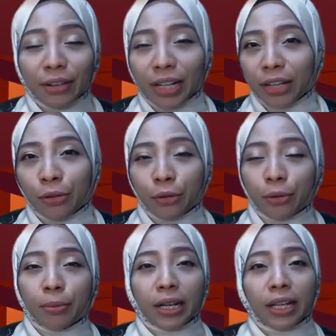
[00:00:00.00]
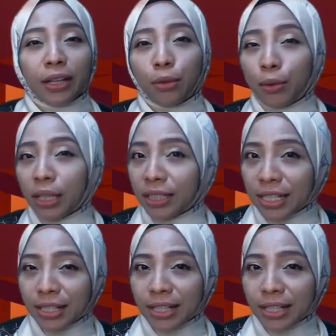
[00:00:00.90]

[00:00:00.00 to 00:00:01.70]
really hope by doing this